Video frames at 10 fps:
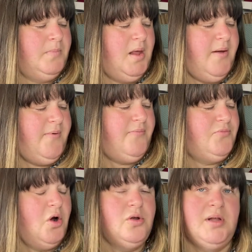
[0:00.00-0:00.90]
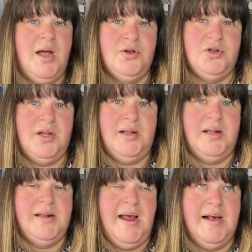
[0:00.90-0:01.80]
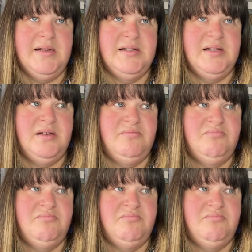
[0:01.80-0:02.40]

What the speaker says: If I've not touched it in the next